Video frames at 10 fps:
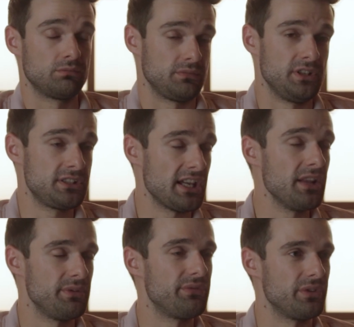It
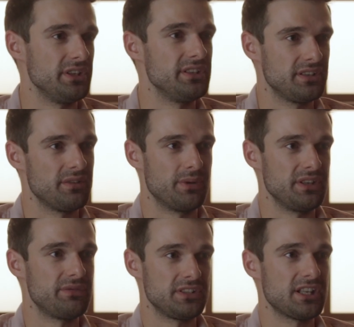can be free, but
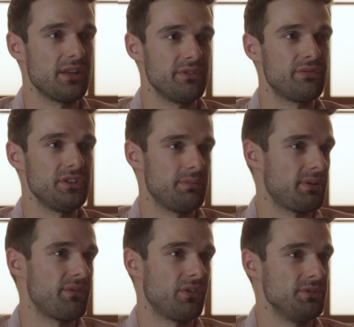if it can be free, the
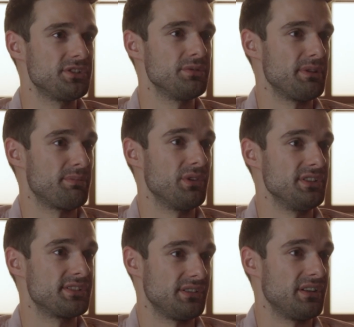platform needs to make money
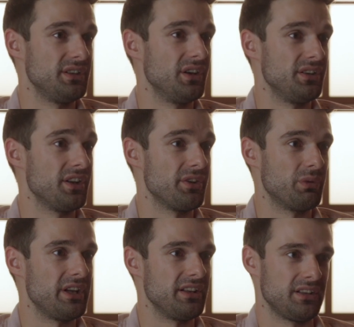in another
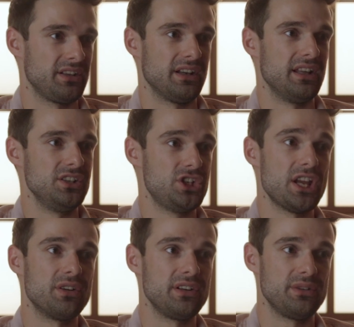way. And
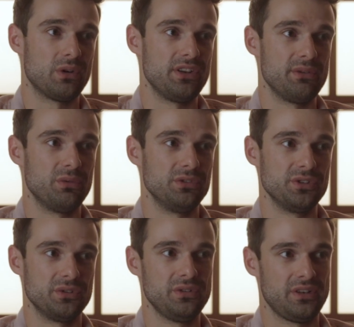generally what they would
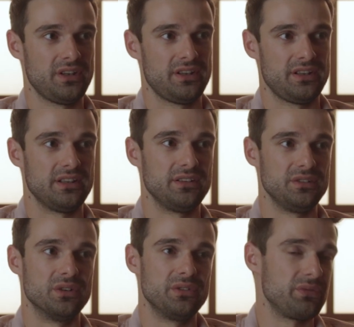do,
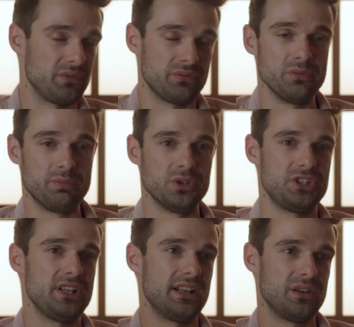if you push
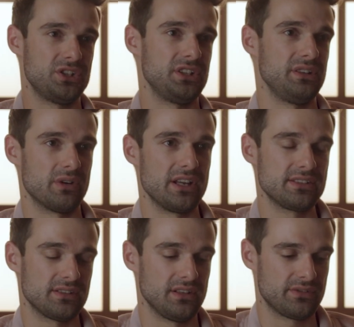the analogy,
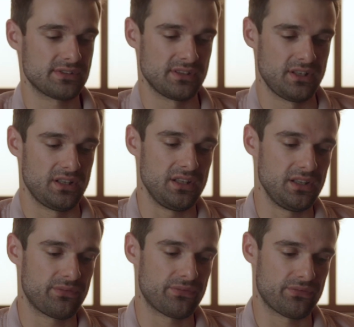right, is
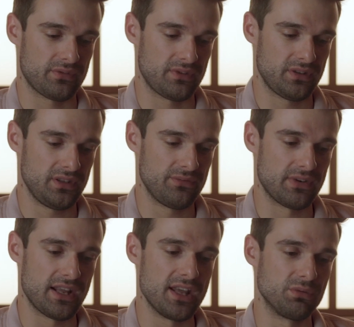if
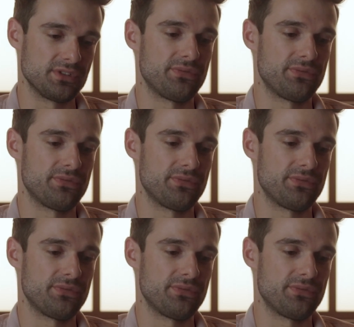land was